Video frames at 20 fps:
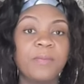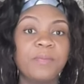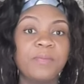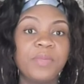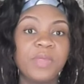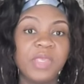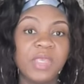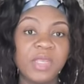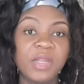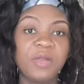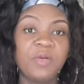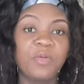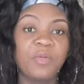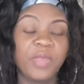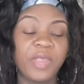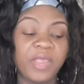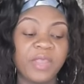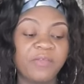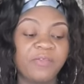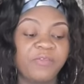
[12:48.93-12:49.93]
being
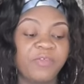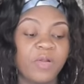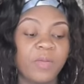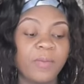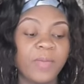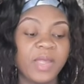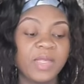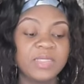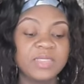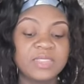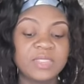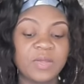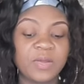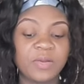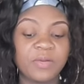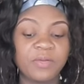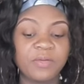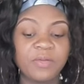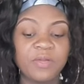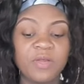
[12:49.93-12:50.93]
away from my son